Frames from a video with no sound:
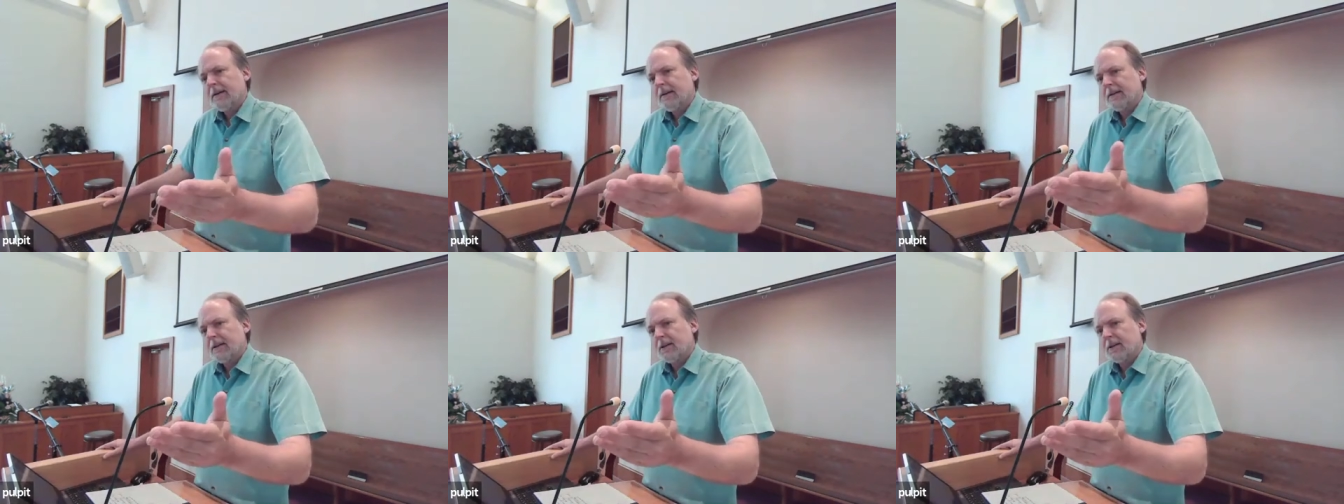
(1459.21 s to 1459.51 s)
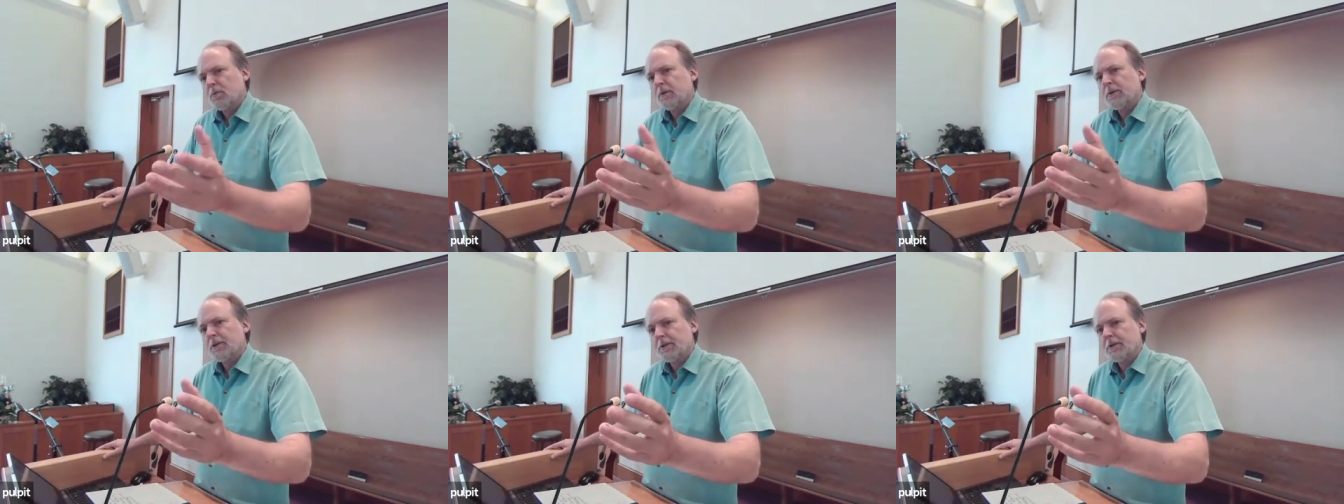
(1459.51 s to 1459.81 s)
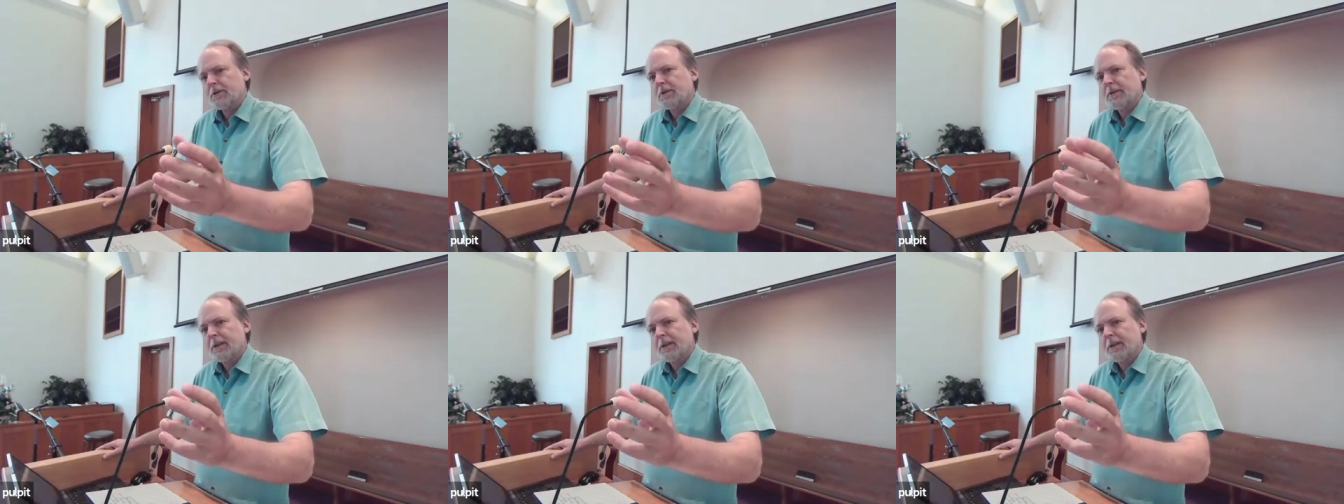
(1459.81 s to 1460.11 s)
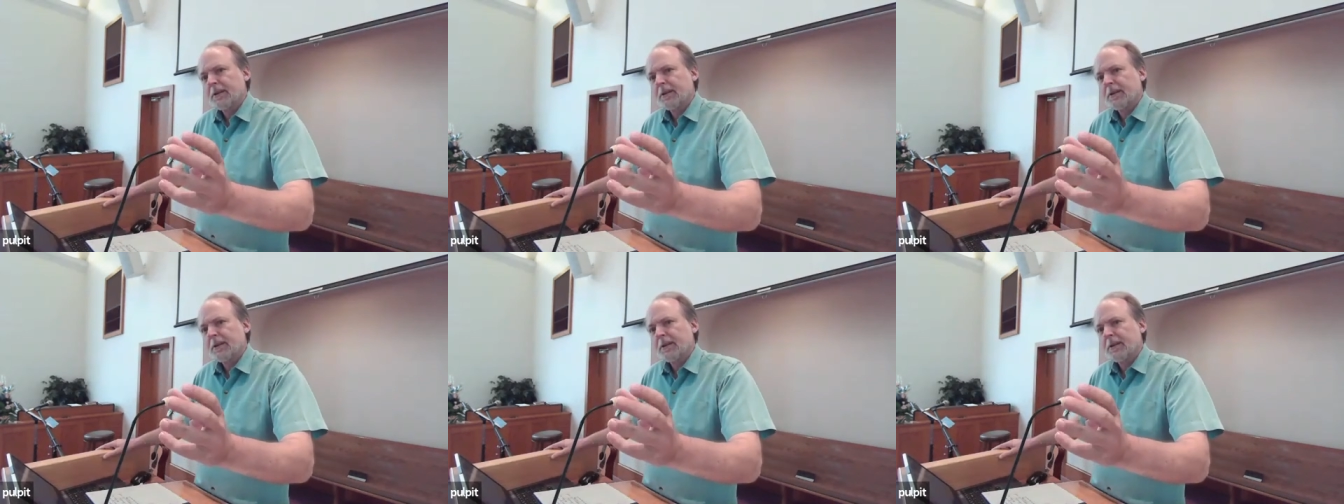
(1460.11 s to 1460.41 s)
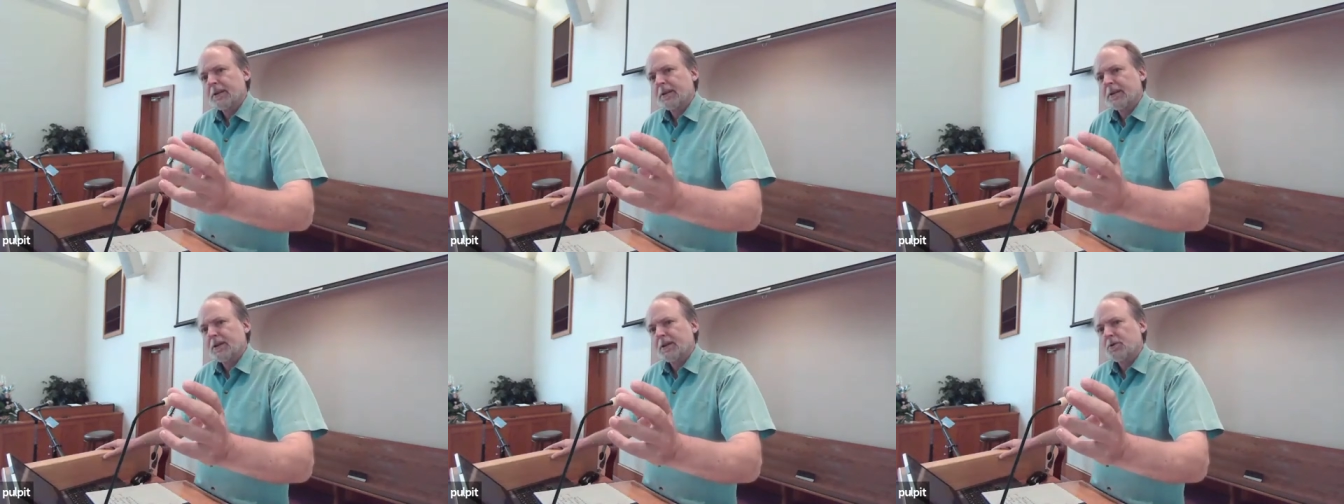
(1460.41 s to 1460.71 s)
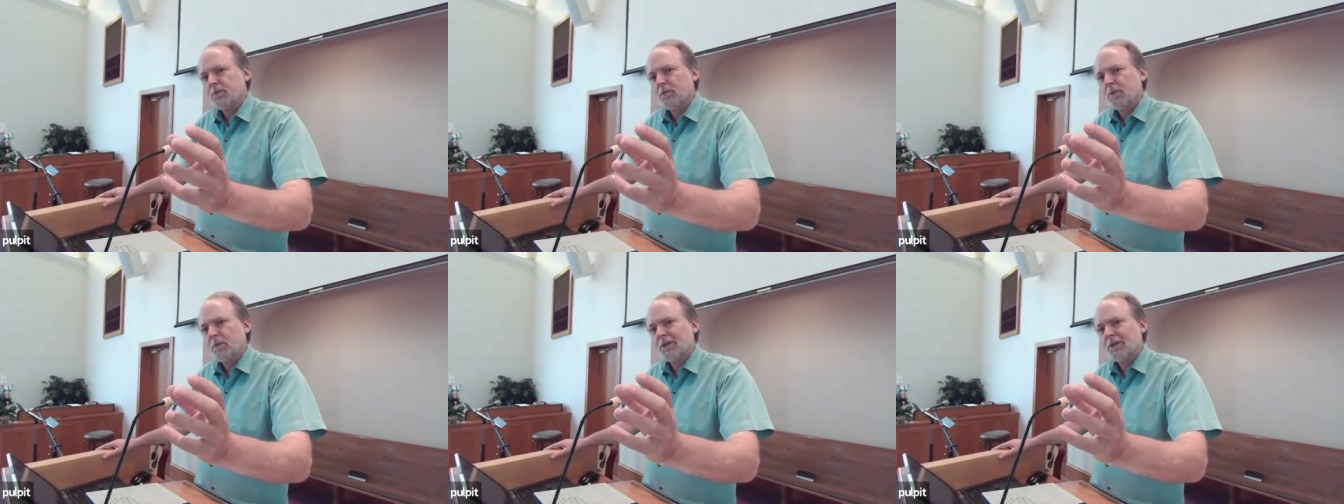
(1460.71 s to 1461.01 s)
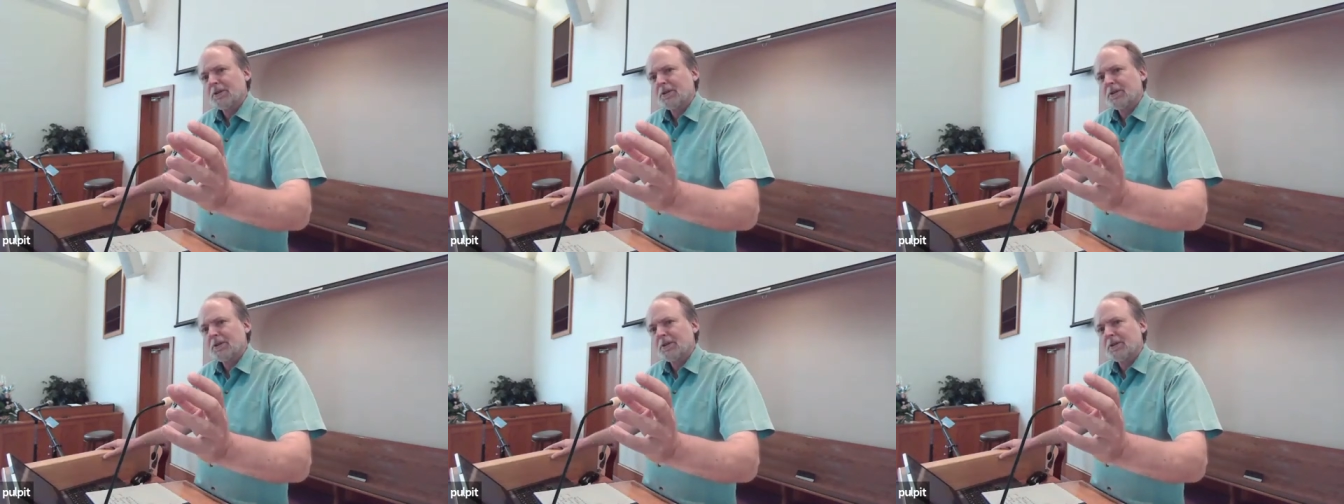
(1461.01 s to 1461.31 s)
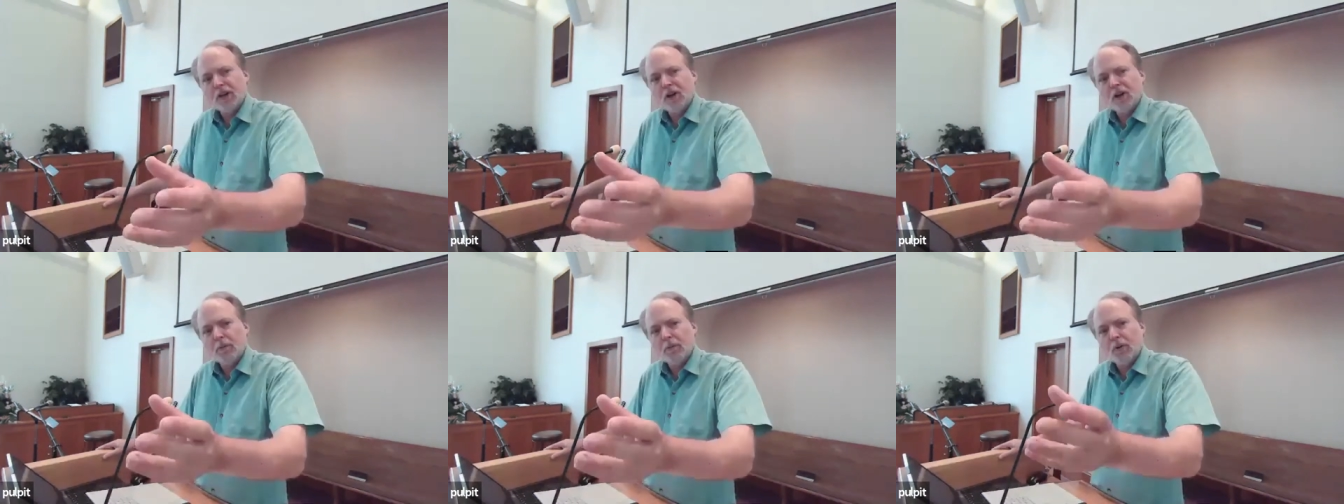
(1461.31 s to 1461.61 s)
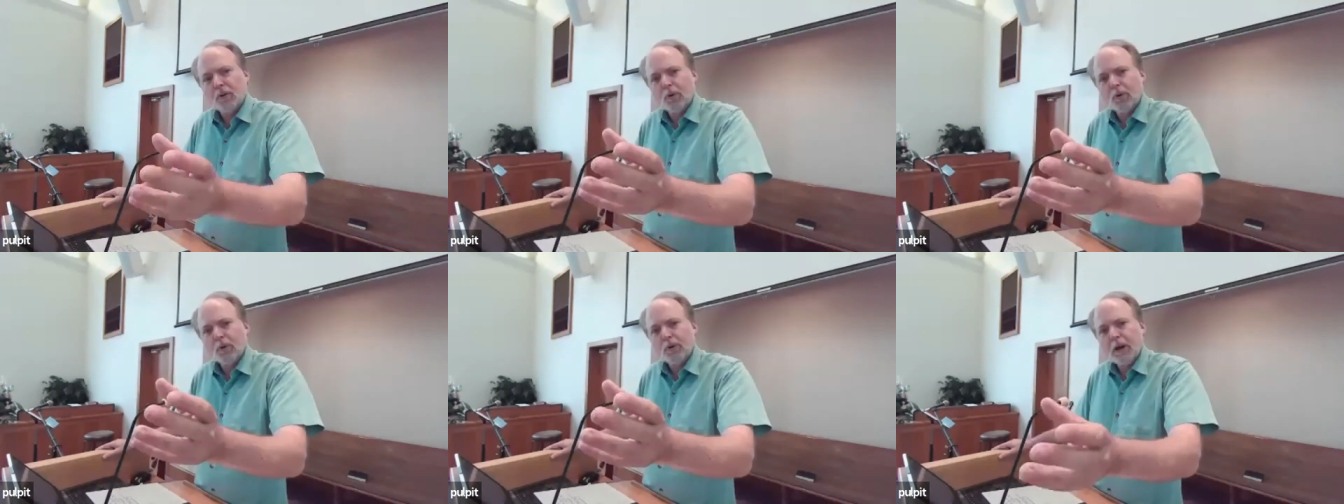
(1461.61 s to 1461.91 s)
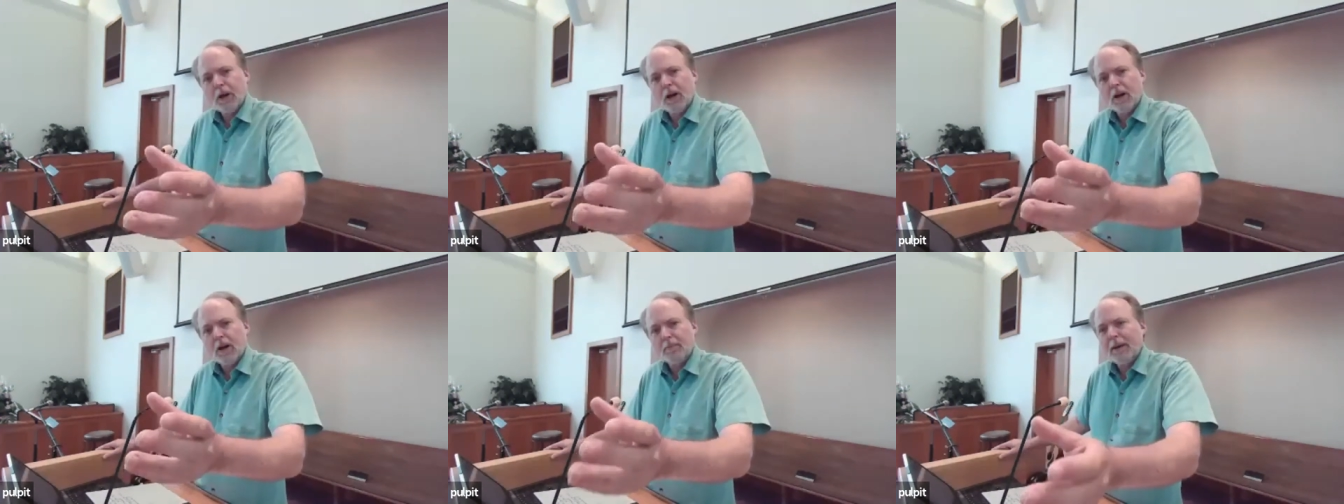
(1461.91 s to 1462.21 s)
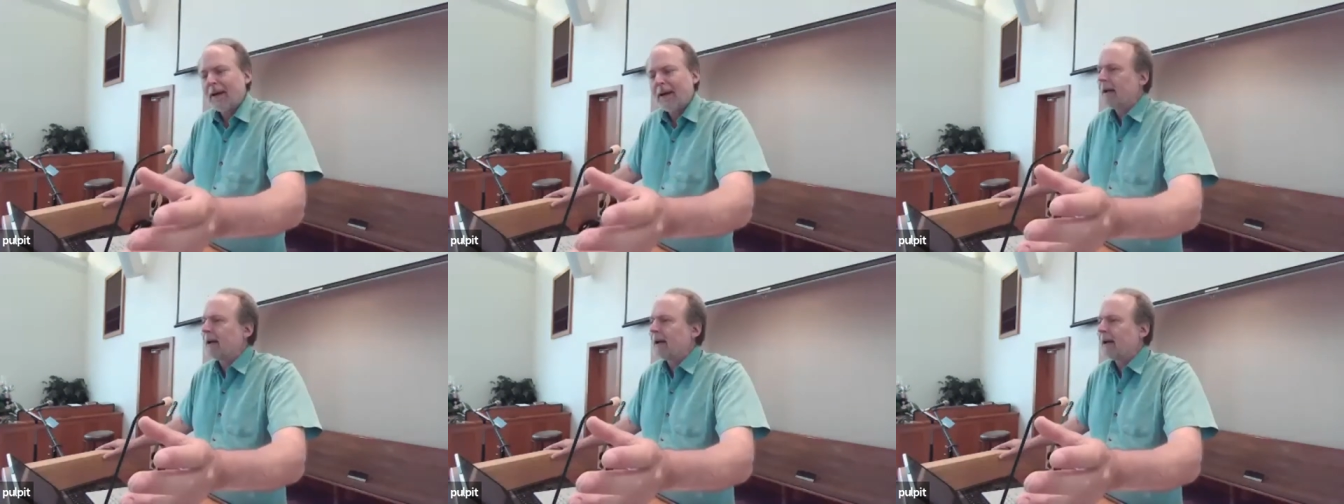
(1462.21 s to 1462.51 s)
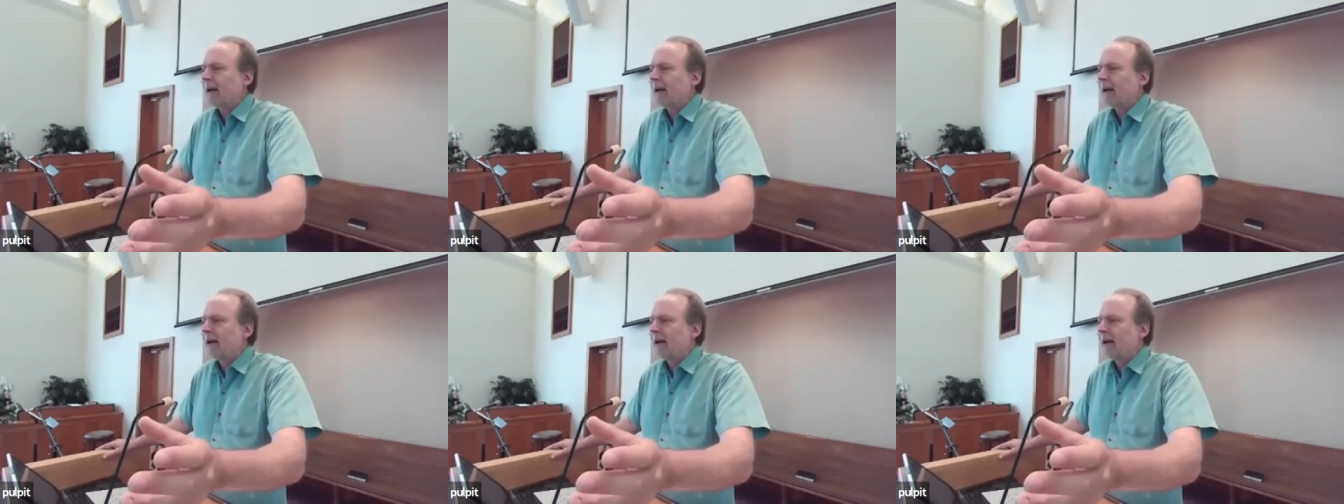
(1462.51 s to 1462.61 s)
This was this was an honorable young man,